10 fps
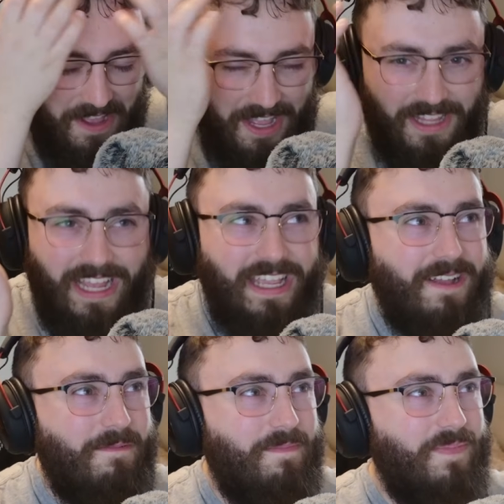Like,
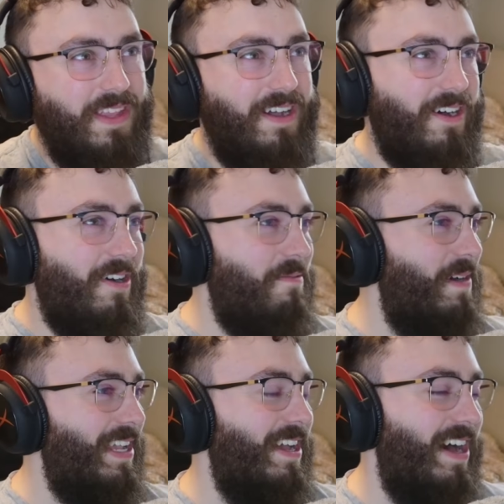oh
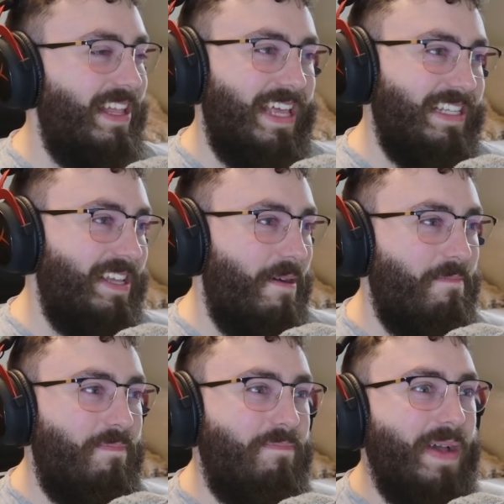my God, that's
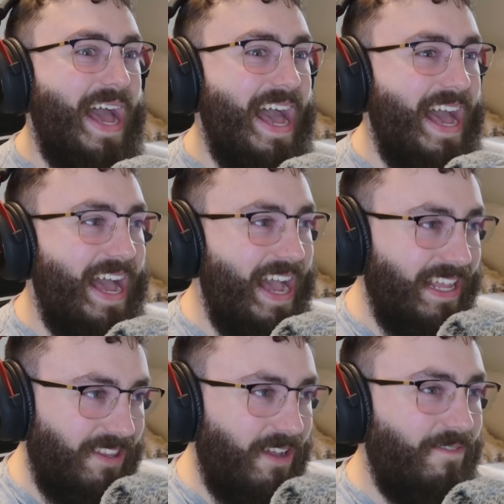a
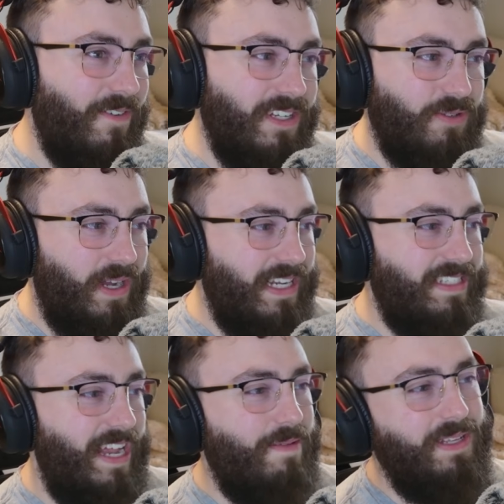bad look for Israel
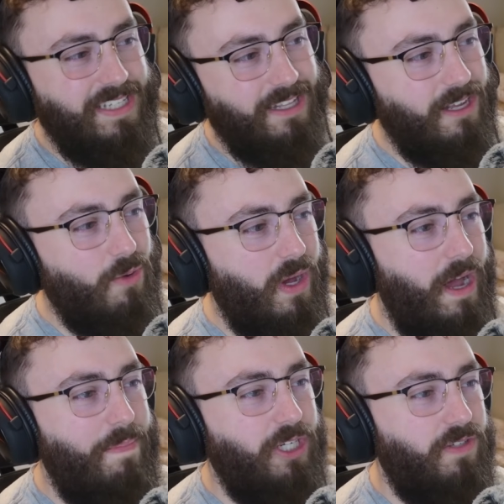Adesanya. But let's take a look at what
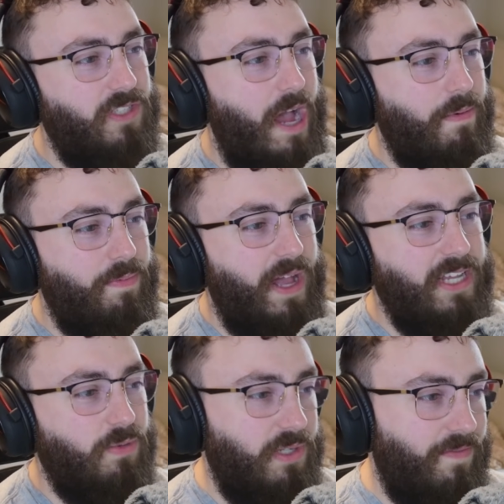a bunch of top
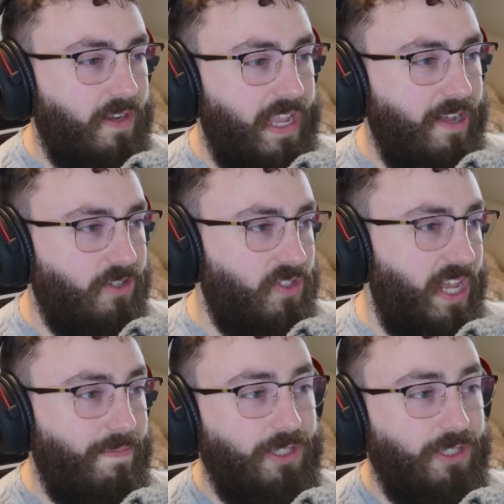replies from different accounts are saying.